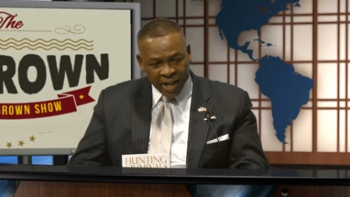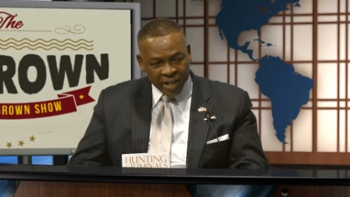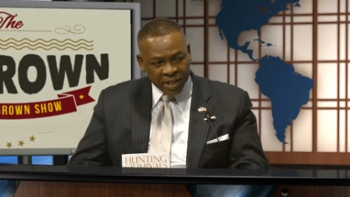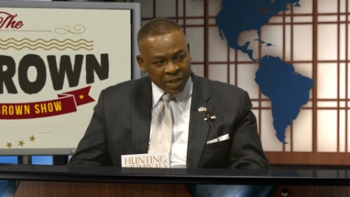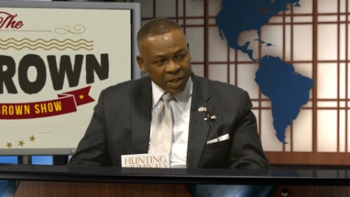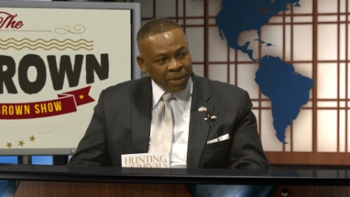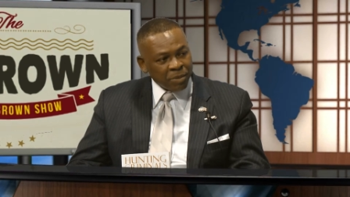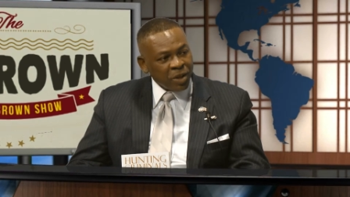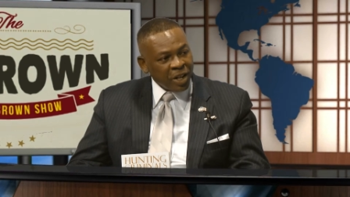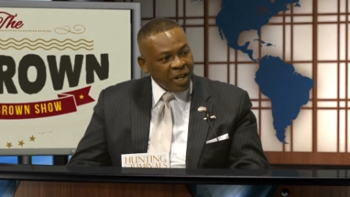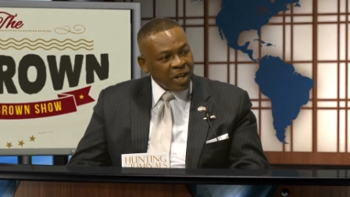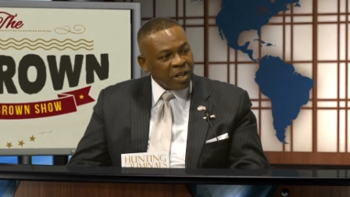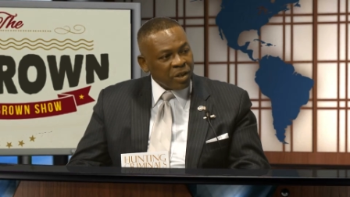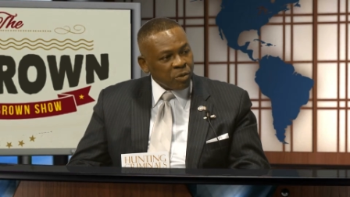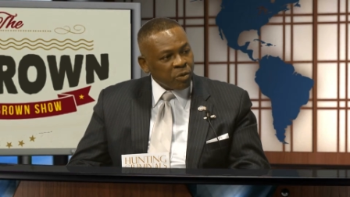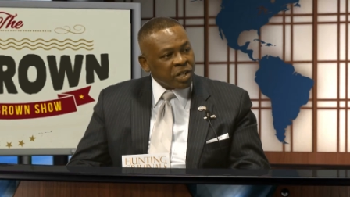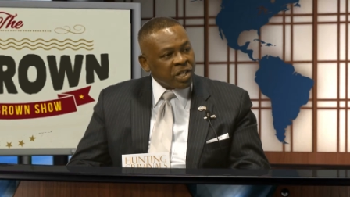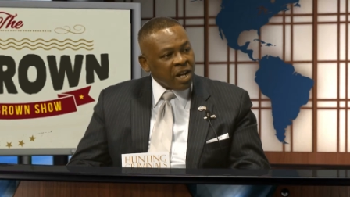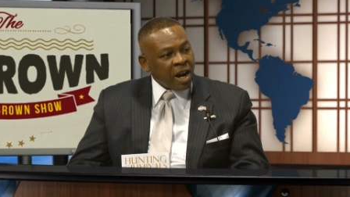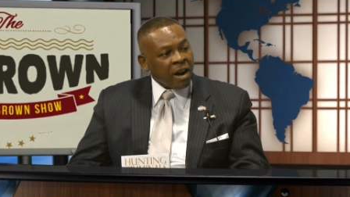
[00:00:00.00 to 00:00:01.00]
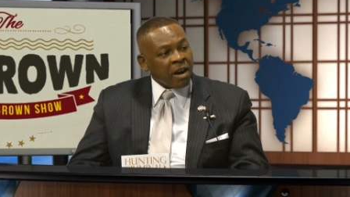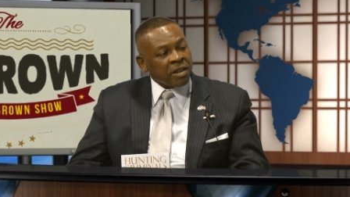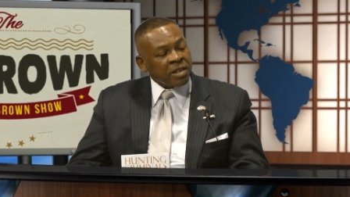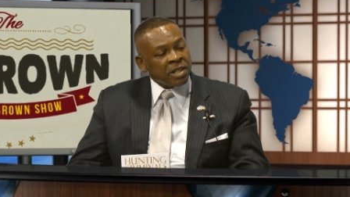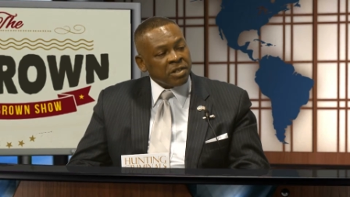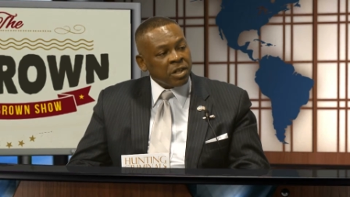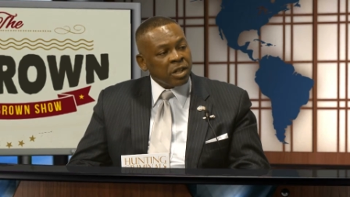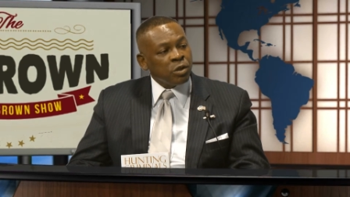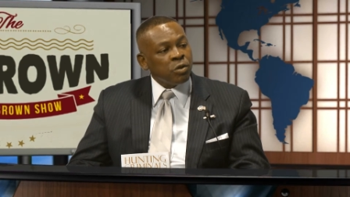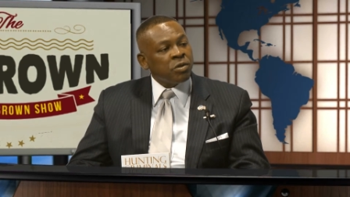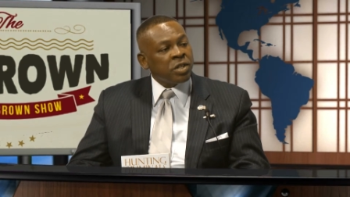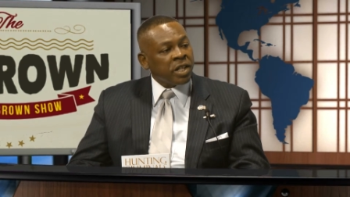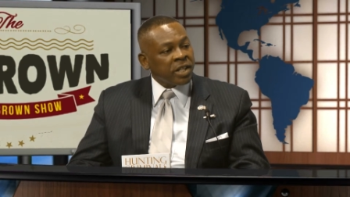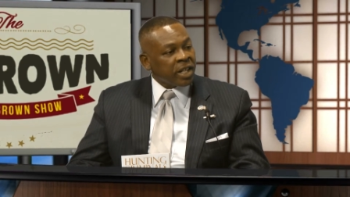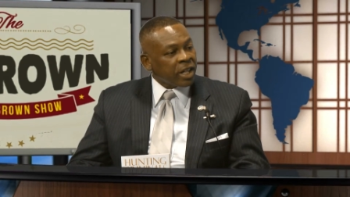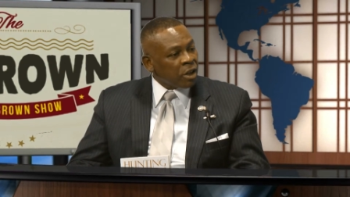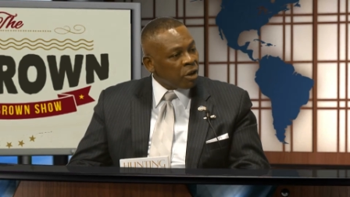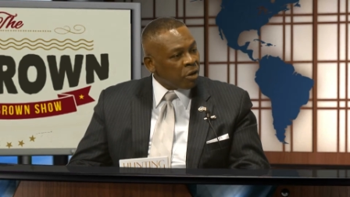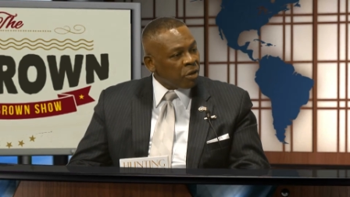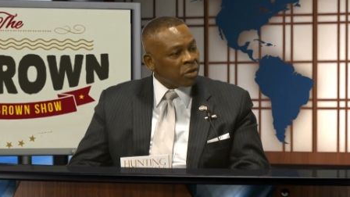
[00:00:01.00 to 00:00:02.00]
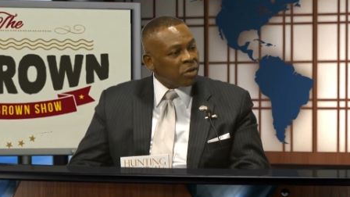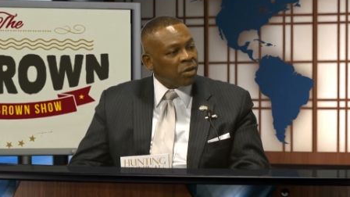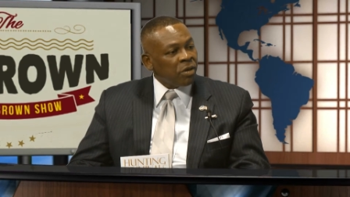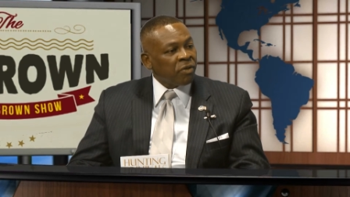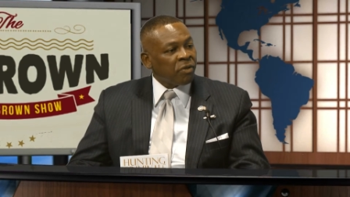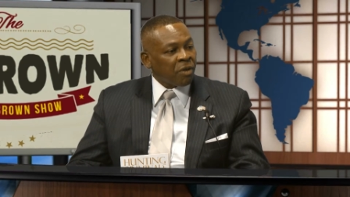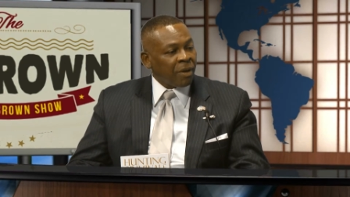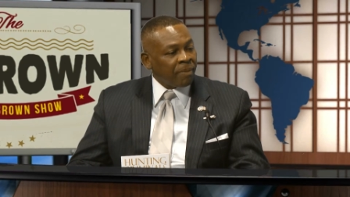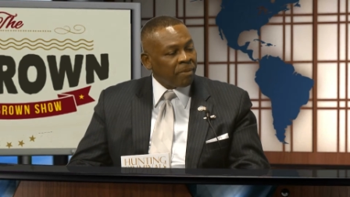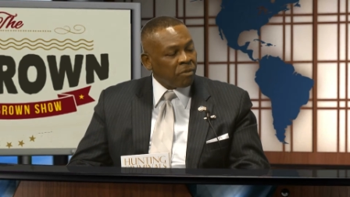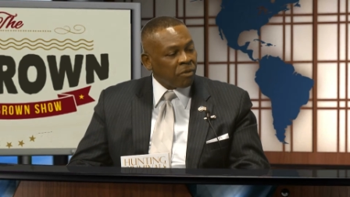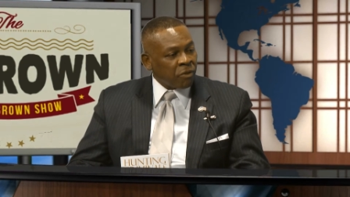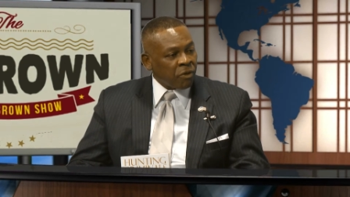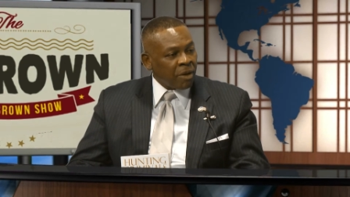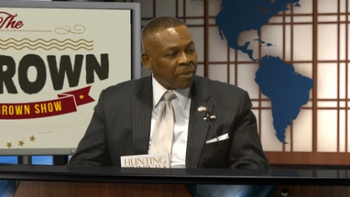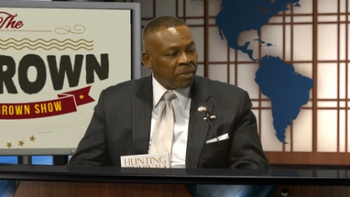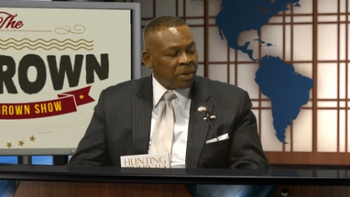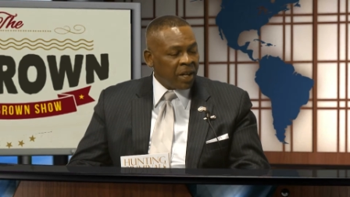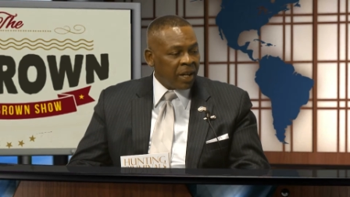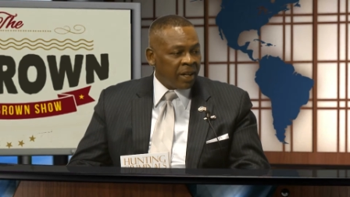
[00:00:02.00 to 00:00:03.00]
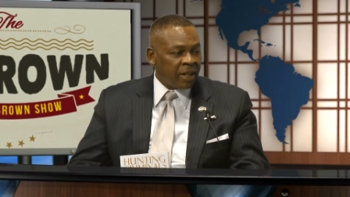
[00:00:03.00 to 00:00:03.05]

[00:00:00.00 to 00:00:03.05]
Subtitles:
And I ended up retiring as a lieutenant colonel from